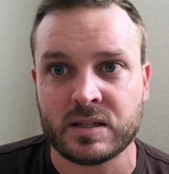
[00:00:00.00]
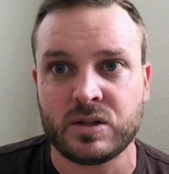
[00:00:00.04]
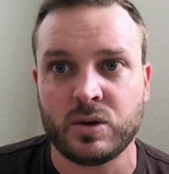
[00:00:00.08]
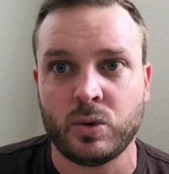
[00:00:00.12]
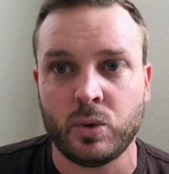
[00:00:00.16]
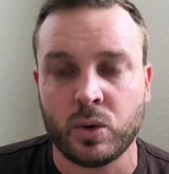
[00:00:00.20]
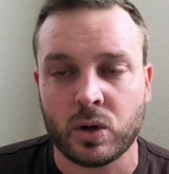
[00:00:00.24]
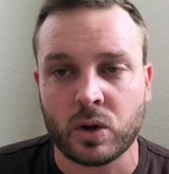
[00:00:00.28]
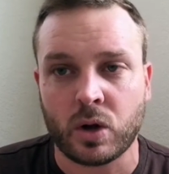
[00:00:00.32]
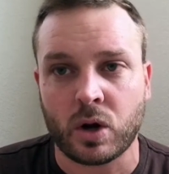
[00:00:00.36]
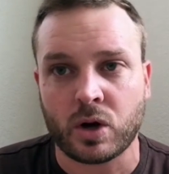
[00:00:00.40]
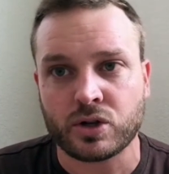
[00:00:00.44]

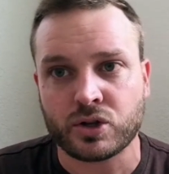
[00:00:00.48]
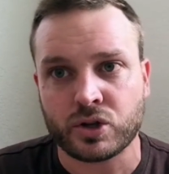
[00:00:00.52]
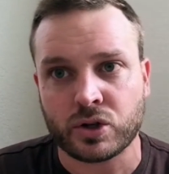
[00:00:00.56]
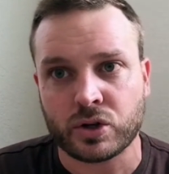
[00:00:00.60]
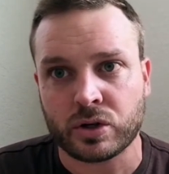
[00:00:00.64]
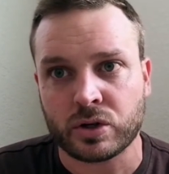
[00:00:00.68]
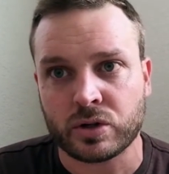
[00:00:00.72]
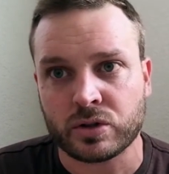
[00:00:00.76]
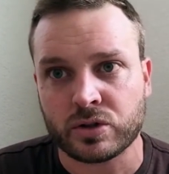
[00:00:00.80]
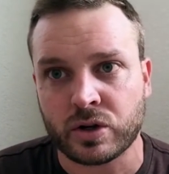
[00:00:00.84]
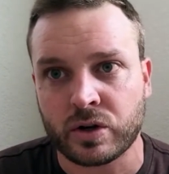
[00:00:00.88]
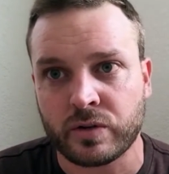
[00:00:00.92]
to a
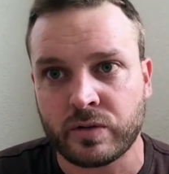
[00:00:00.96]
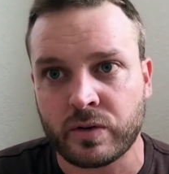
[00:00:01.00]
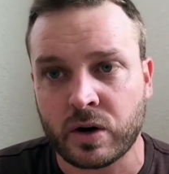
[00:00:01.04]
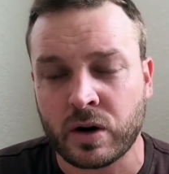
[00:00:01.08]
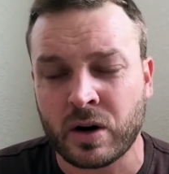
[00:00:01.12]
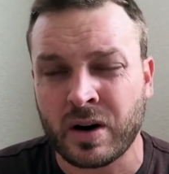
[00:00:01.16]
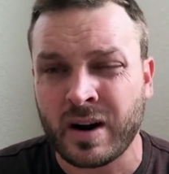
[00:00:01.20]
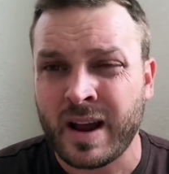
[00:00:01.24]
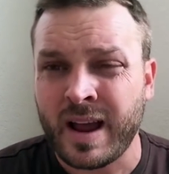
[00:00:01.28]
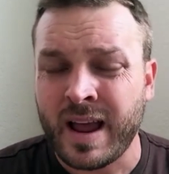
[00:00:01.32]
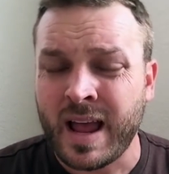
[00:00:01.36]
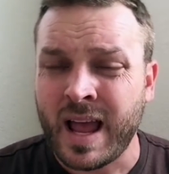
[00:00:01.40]
larger
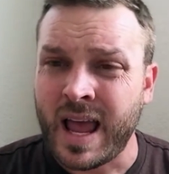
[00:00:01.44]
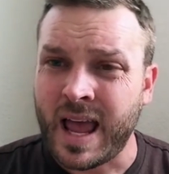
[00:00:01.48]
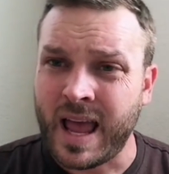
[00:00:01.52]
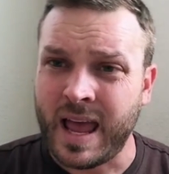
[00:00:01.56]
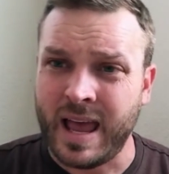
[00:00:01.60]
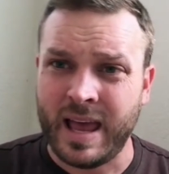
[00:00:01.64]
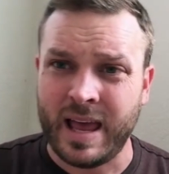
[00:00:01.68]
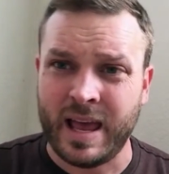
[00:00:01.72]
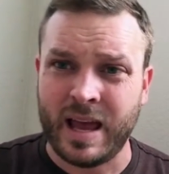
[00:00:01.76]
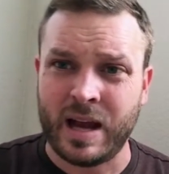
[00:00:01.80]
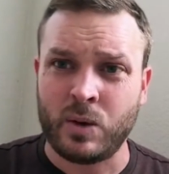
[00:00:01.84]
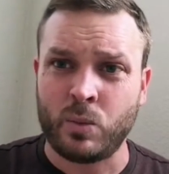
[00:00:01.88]
server.
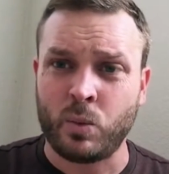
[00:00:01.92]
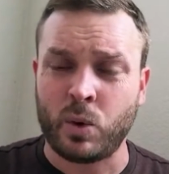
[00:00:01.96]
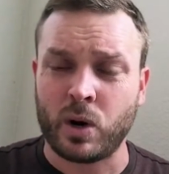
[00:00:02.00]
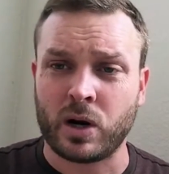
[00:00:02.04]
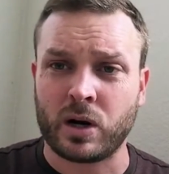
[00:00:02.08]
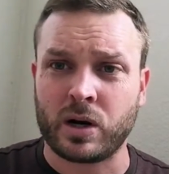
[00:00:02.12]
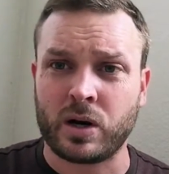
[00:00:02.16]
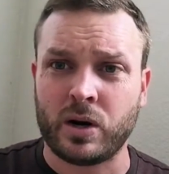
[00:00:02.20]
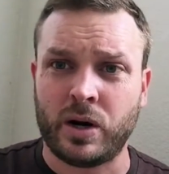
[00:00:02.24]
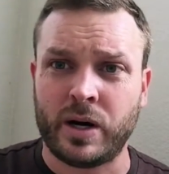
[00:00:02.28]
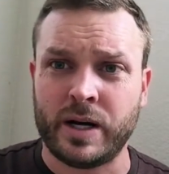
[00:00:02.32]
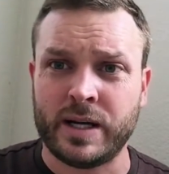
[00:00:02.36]
And we're
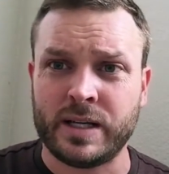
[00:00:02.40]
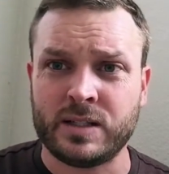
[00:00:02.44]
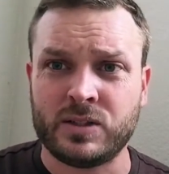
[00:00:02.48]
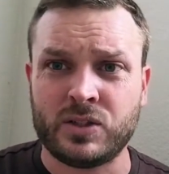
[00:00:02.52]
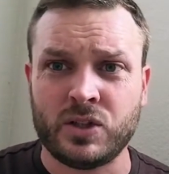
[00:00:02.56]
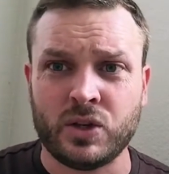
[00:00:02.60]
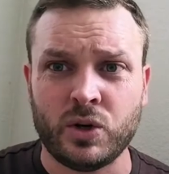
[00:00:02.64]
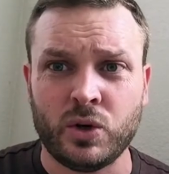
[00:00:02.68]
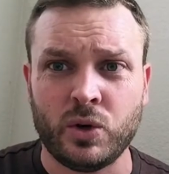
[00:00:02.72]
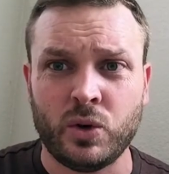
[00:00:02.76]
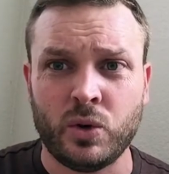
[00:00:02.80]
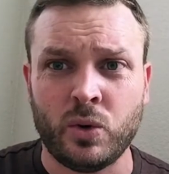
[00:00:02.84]
going
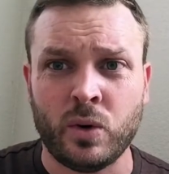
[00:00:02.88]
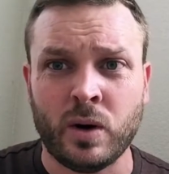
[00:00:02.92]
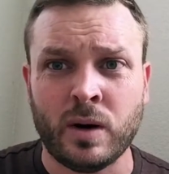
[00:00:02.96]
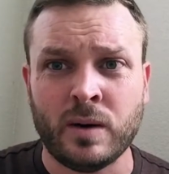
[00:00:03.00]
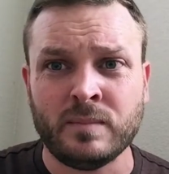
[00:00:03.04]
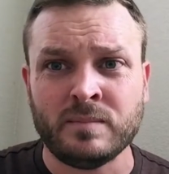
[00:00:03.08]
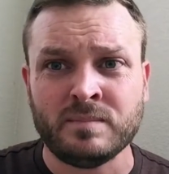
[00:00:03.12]
to